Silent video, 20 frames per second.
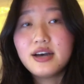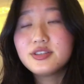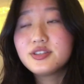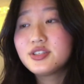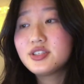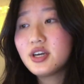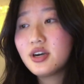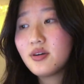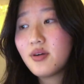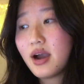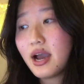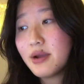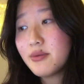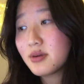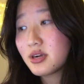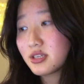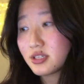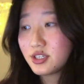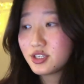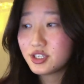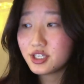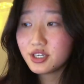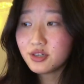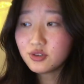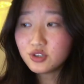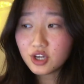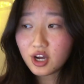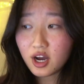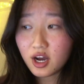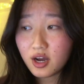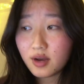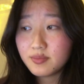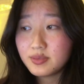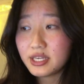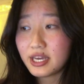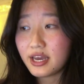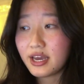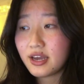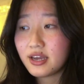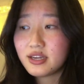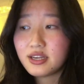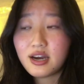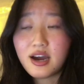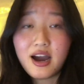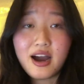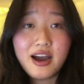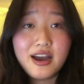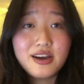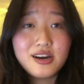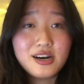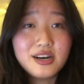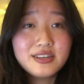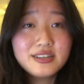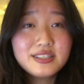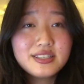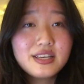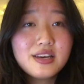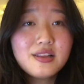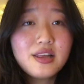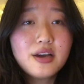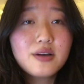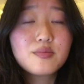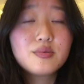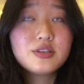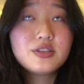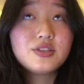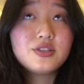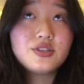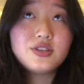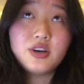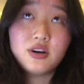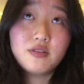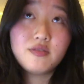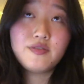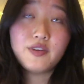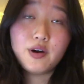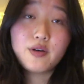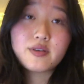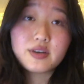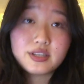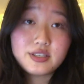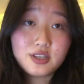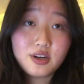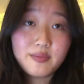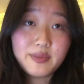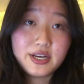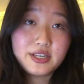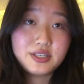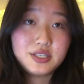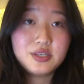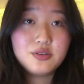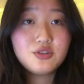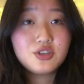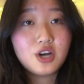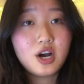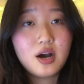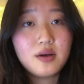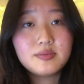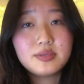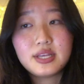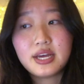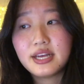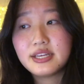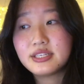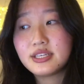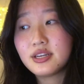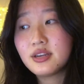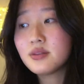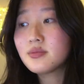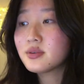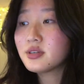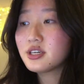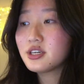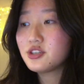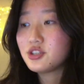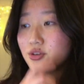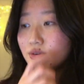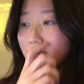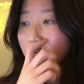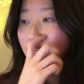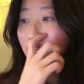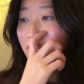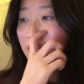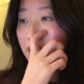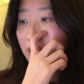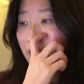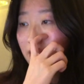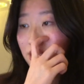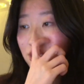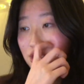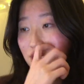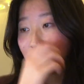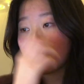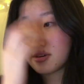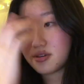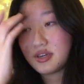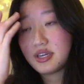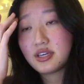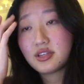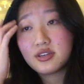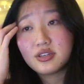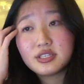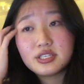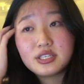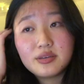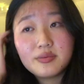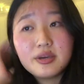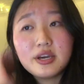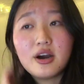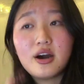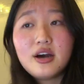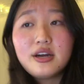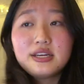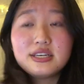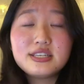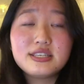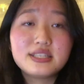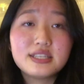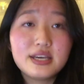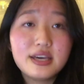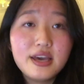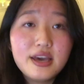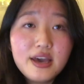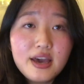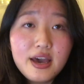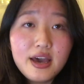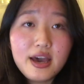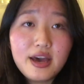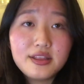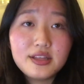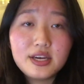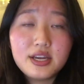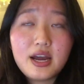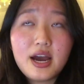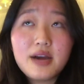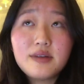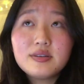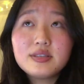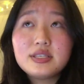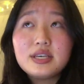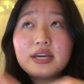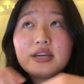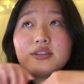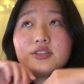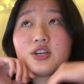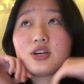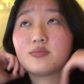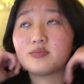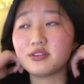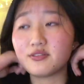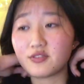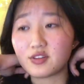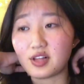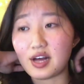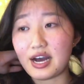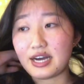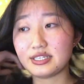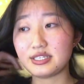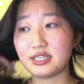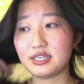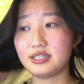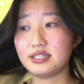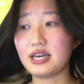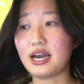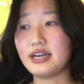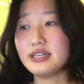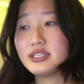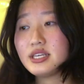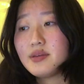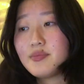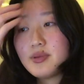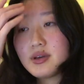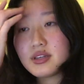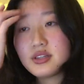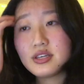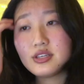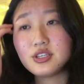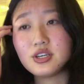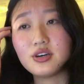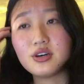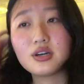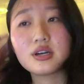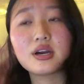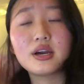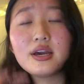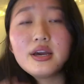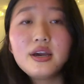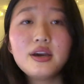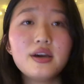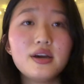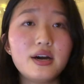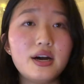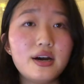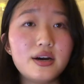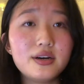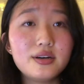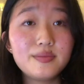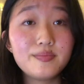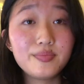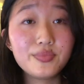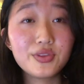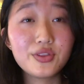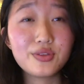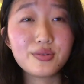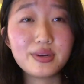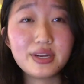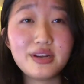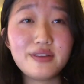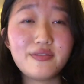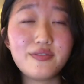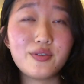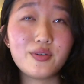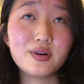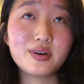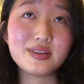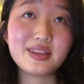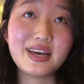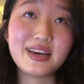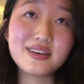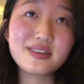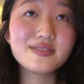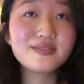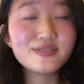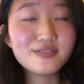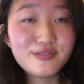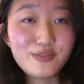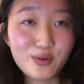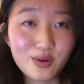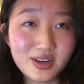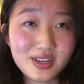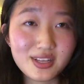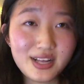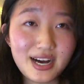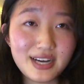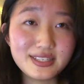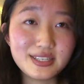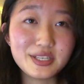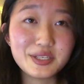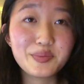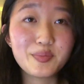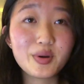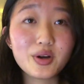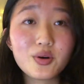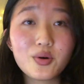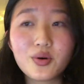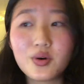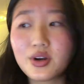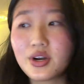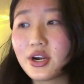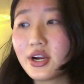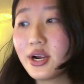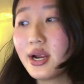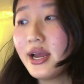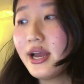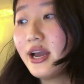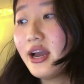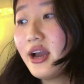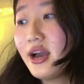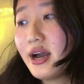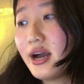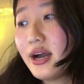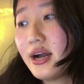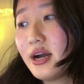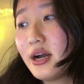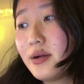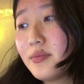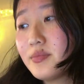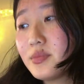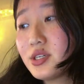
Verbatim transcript: so I worked two jobs and I honestly like was so focused on my two jobs that I didn't really join any extracurriculars to be honest. And then I would say in terms of classes, I typically took um, three to four, like four classes per quarter. Um,